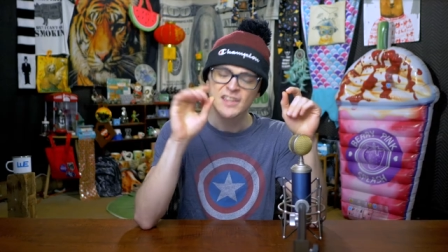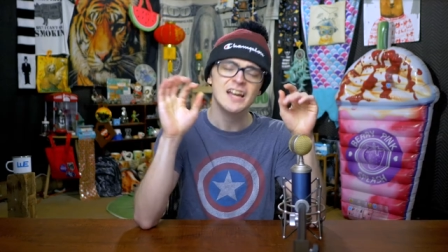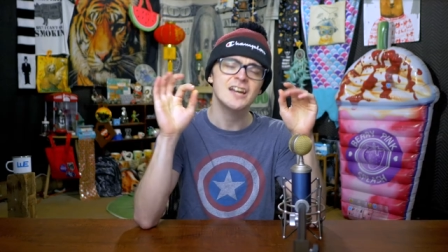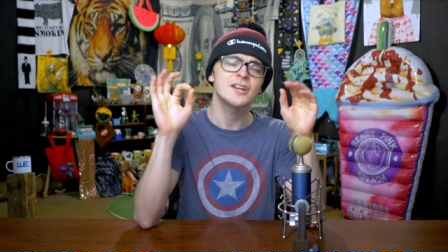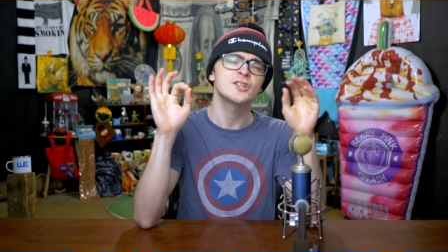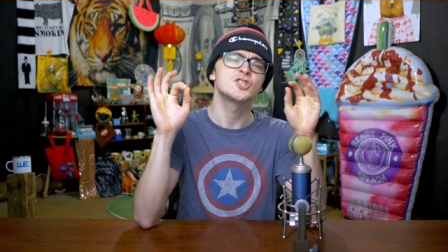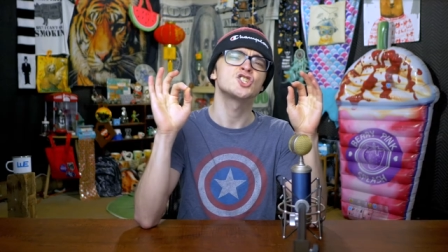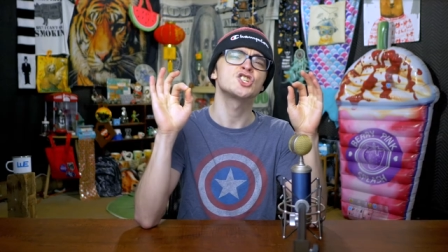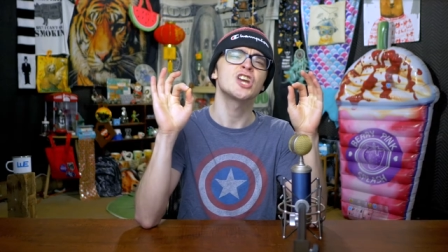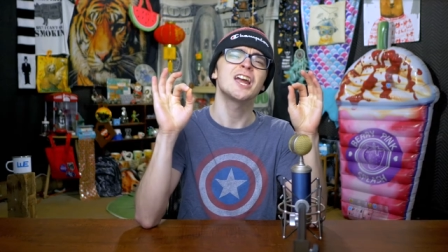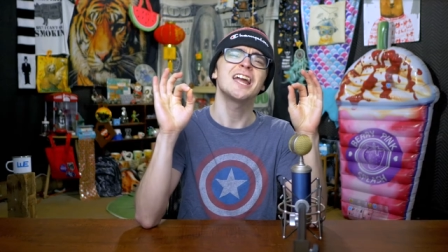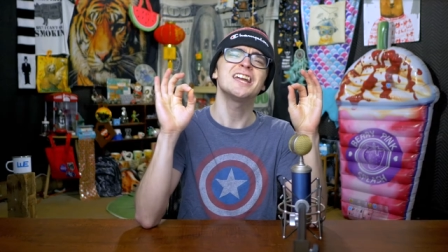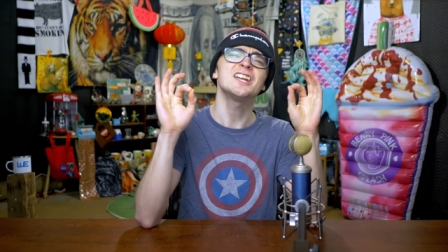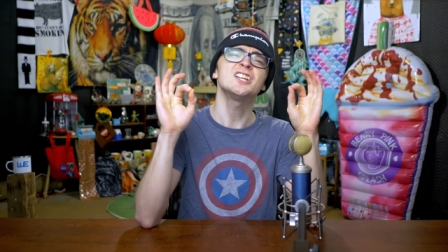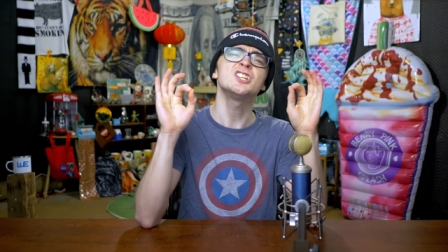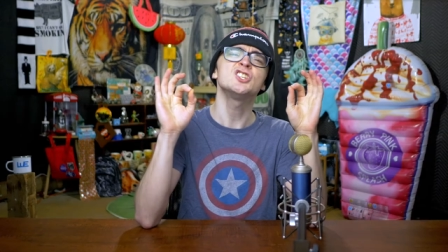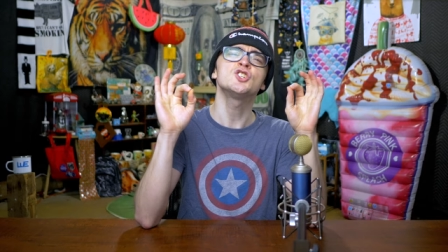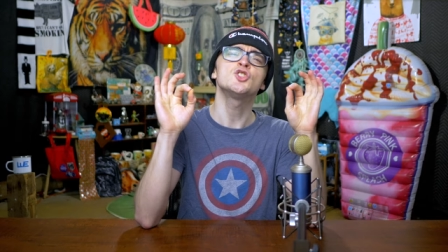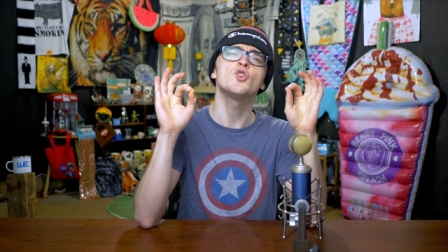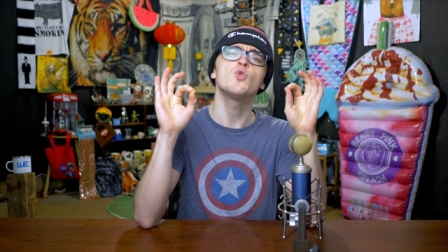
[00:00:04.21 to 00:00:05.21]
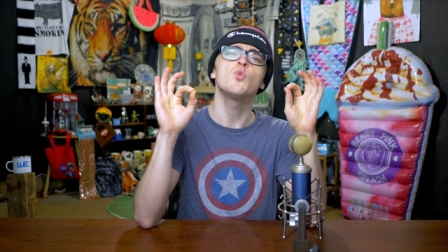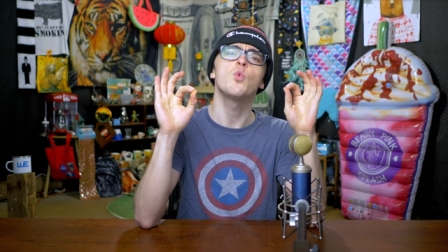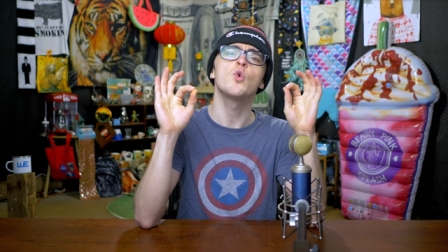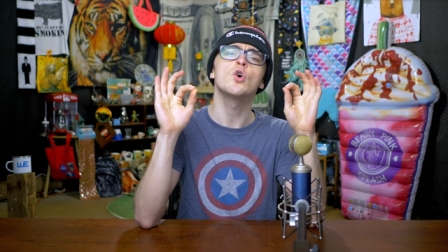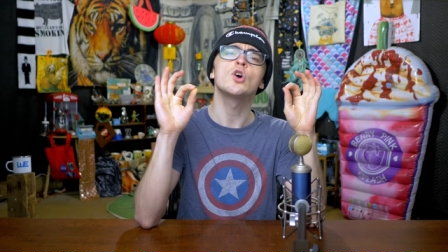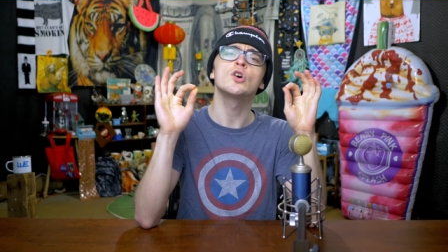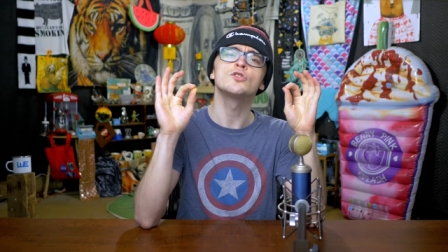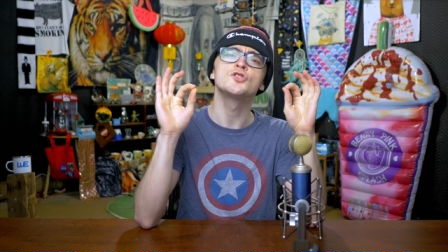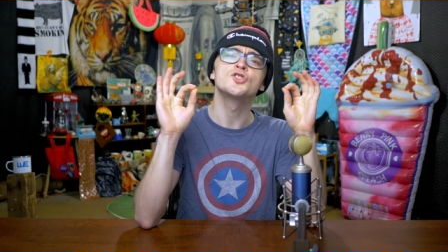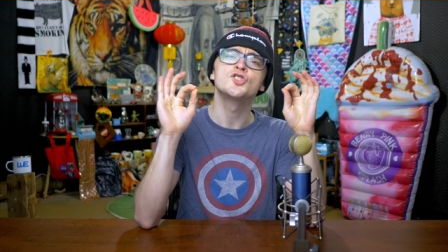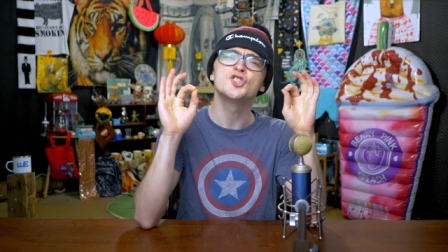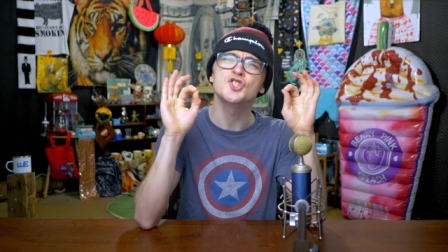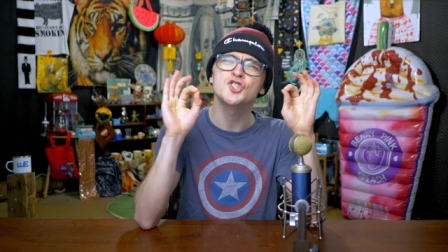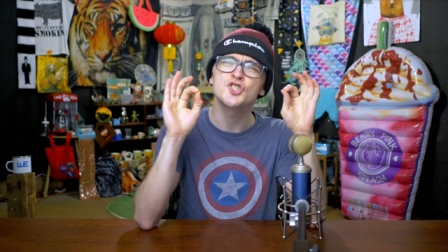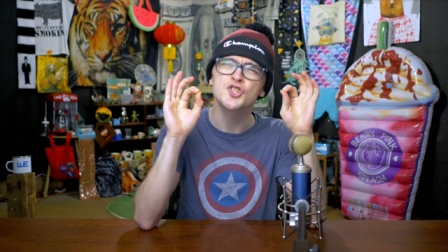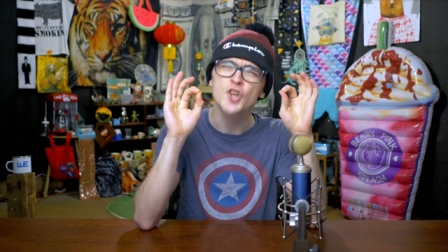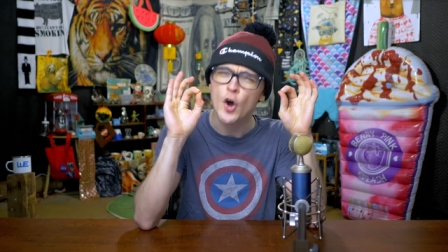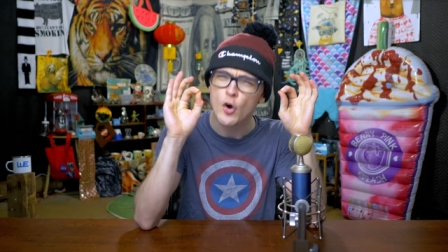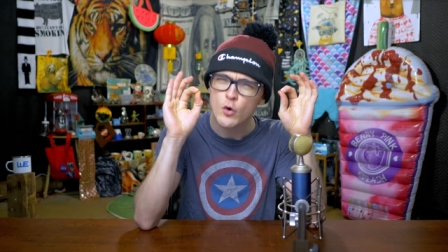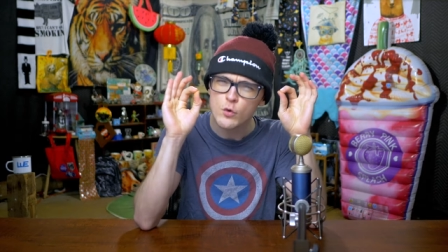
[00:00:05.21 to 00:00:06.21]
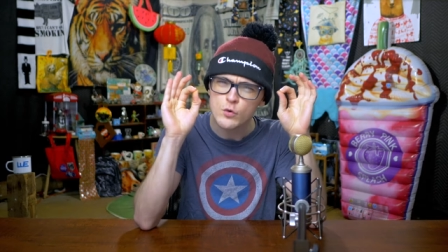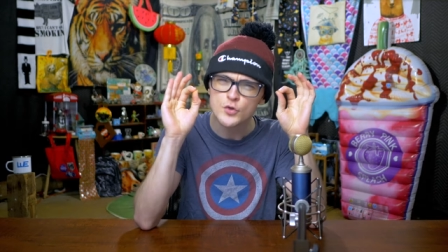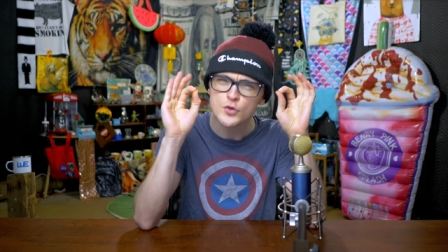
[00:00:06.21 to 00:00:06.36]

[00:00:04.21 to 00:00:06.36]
that could change the world so